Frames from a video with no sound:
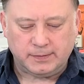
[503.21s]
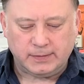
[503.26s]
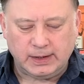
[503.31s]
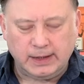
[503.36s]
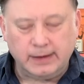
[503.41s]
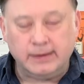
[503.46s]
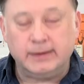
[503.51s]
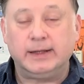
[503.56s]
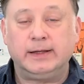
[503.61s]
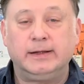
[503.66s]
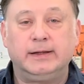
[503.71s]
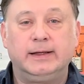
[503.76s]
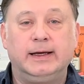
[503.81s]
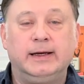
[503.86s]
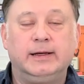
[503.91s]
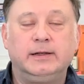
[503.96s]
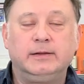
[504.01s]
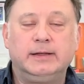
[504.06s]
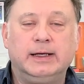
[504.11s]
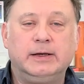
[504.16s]

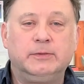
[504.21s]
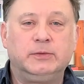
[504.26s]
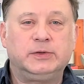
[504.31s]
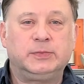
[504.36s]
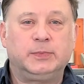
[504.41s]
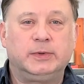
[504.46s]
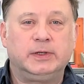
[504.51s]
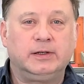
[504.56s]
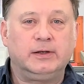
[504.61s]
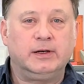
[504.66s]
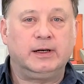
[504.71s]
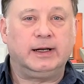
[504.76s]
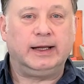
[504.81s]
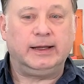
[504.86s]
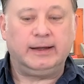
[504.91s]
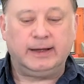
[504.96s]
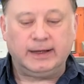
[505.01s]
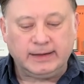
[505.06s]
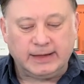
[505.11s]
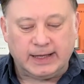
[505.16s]
That was pretty good. I
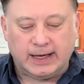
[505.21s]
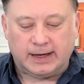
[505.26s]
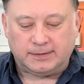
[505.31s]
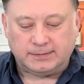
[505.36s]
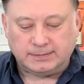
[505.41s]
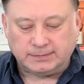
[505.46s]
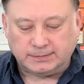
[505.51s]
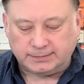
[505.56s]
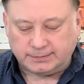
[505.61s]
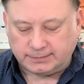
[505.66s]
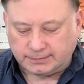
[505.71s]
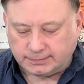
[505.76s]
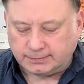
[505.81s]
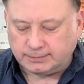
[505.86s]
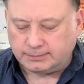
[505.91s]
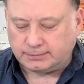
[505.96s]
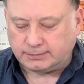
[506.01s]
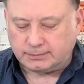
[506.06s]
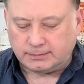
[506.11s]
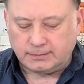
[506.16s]
like that.
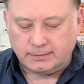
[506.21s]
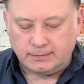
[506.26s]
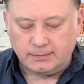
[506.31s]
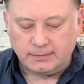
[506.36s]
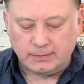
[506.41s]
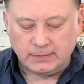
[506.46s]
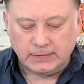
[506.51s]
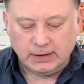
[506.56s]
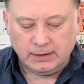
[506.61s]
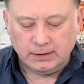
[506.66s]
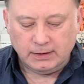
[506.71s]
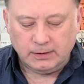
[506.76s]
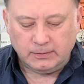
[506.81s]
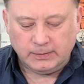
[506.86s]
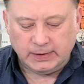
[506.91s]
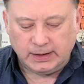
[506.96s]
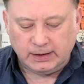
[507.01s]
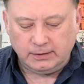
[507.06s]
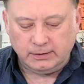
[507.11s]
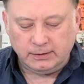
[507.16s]

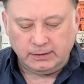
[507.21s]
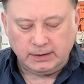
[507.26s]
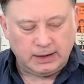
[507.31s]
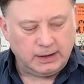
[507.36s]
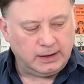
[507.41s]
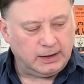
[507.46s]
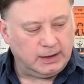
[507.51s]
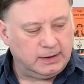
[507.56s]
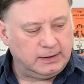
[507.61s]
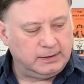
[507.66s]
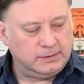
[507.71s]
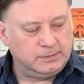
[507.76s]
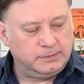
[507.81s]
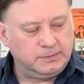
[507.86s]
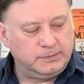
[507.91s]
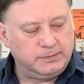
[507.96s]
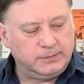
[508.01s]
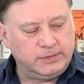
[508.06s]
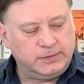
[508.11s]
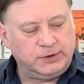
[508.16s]
Well,
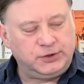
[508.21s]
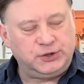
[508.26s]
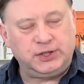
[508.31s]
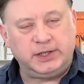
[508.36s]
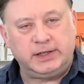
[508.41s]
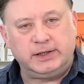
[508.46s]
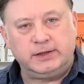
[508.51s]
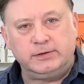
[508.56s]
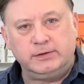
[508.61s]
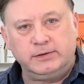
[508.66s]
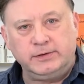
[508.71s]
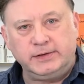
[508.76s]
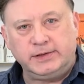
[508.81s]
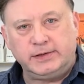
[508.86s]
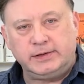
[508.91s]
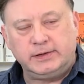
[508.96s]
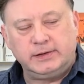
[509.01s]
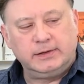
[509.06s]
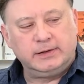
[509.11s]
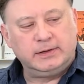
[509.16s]

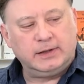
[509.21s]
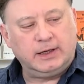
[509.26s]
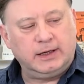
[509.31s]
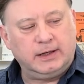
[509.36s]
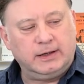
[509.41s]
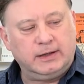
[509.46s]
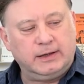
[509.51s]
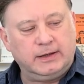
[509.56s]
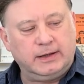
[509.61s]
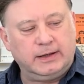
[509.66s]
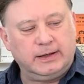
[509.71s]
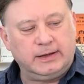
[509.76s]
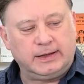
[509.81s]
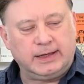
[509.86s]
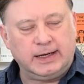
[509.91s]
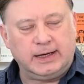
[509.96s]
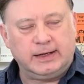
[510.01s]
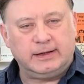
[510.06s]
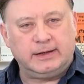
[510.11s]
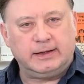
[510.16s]
cheers. I
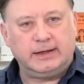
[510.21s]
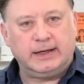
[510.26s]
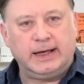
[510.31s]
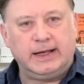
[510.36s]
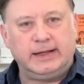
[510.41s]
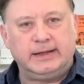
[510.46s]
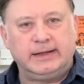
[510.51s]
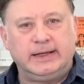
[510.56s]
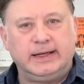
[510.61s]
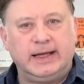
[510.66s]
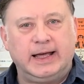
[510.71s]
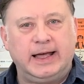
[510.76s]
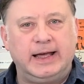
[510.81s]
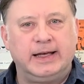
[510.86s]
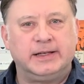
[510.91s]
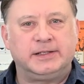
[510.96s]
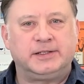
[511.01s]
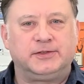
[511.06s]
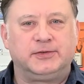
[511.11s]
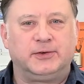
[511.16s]
got the
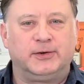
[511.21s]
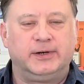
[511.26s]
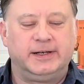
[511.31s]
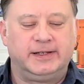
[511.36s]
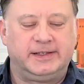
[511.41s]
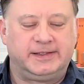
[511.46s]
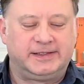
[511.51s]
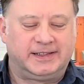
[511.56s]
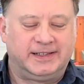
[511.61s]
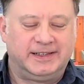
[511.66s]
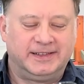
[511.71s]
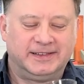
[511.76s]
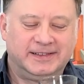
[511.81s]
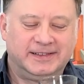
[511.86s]
Asteroids.